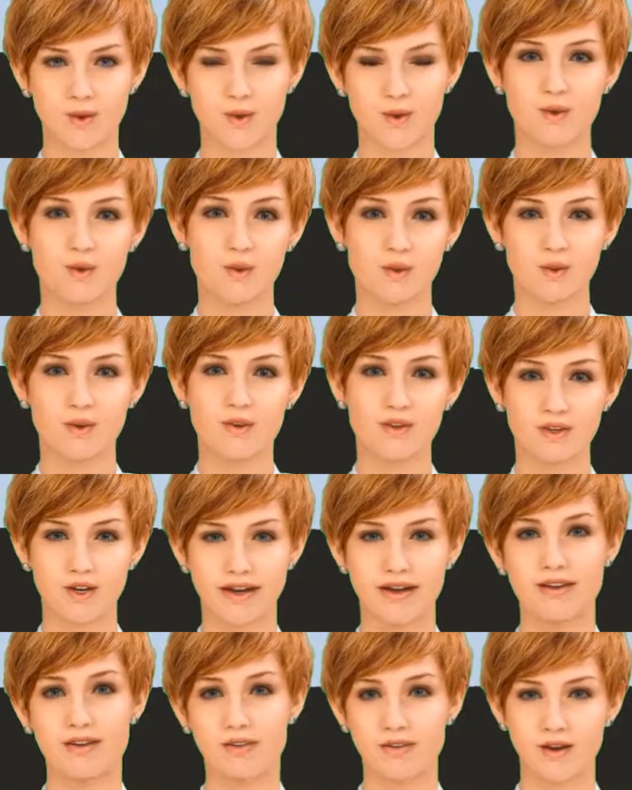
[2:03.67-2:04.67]
In the
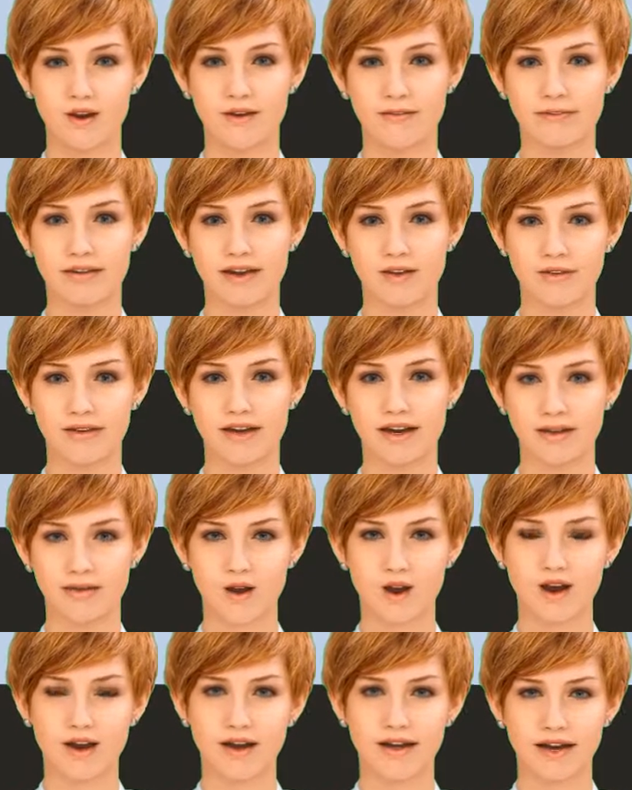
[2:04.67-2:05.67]
example we put
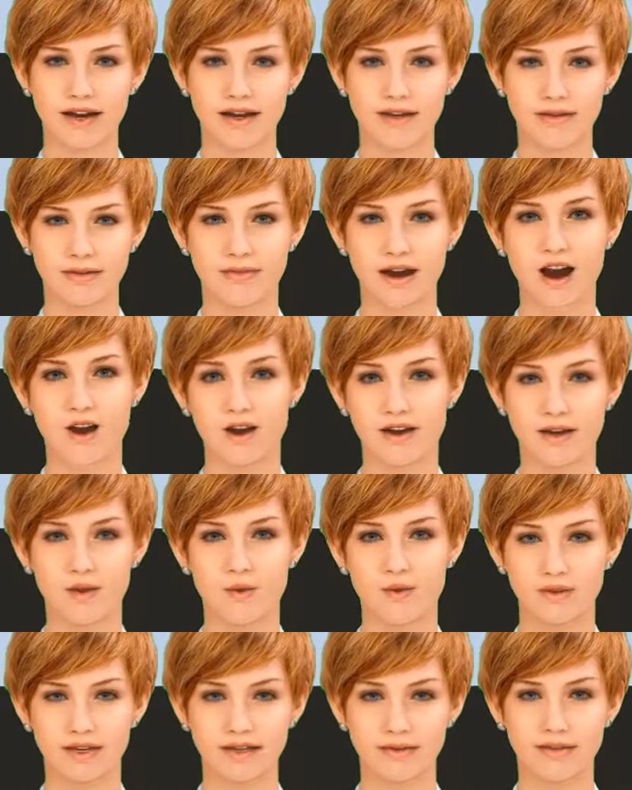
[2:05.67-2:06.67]
only the
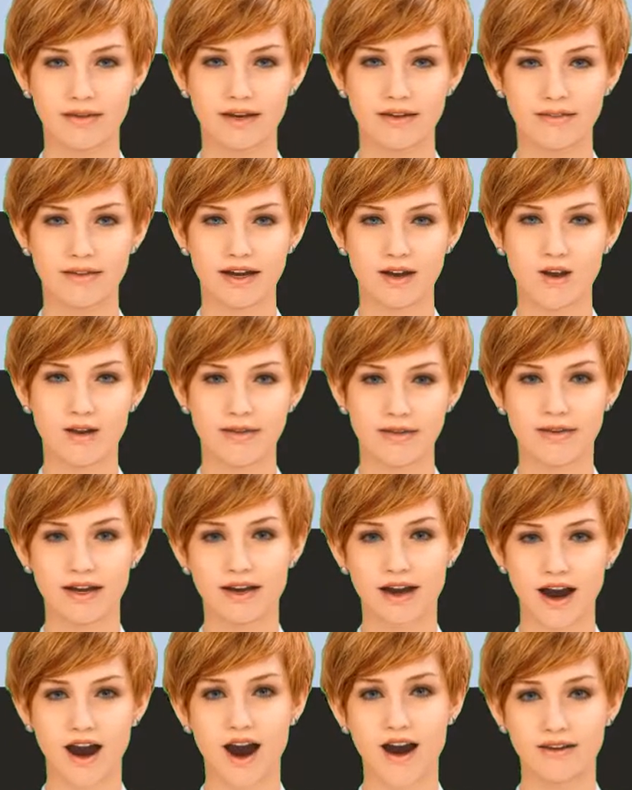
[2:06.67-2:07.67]
coordinates, but we
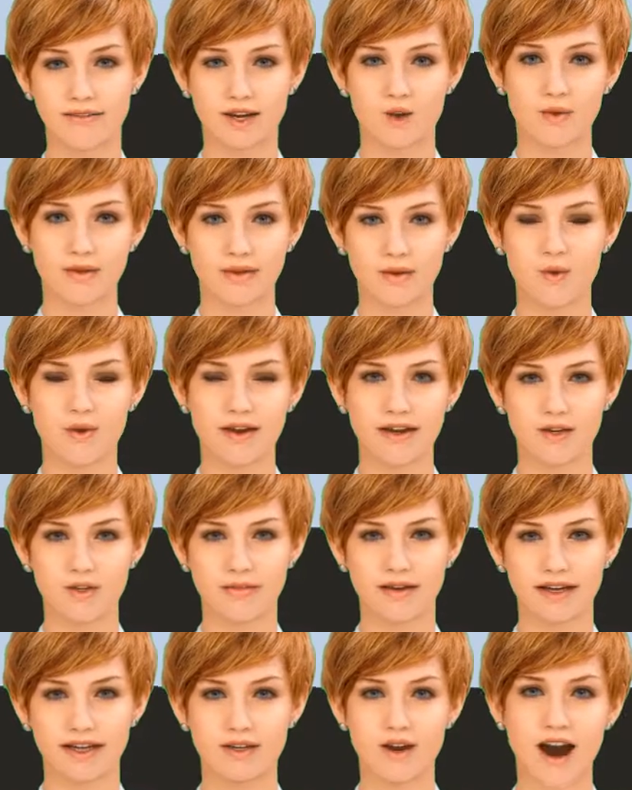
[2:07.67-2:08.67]
could also pass
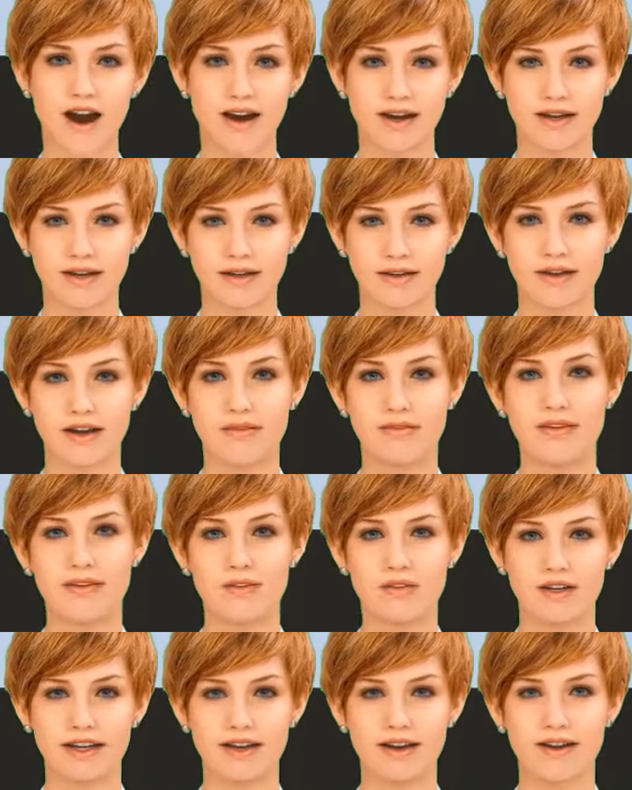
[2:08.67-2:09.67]
the size and the
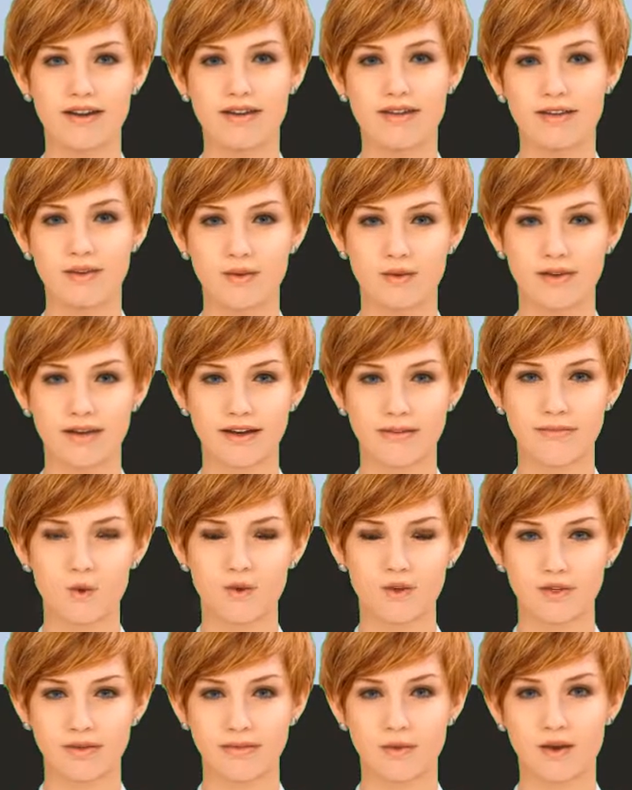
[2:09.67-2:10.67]
material with
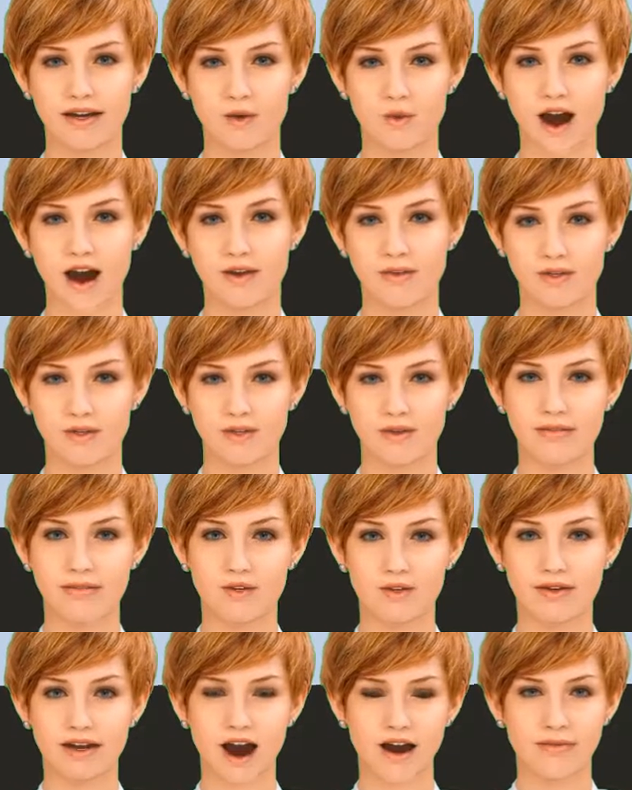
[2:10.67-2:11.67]
which we want to
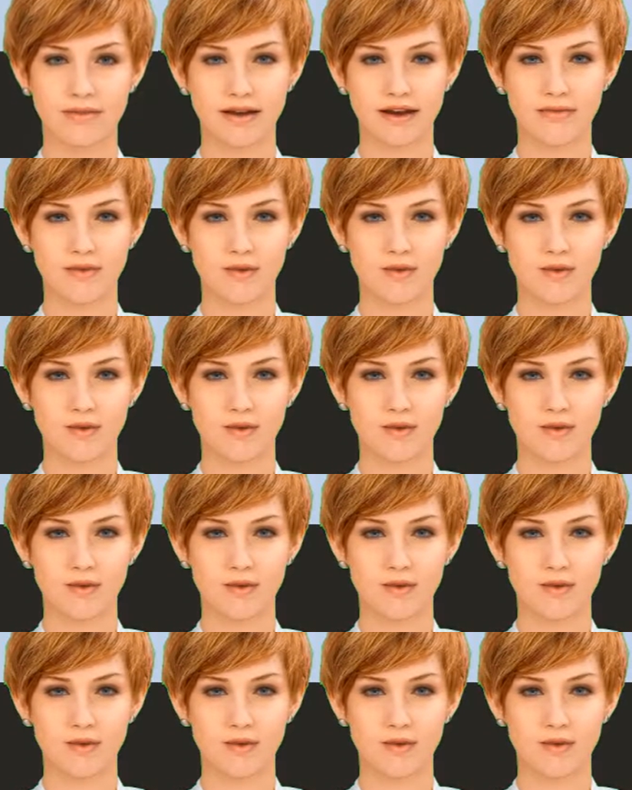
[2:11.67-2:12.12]
be done.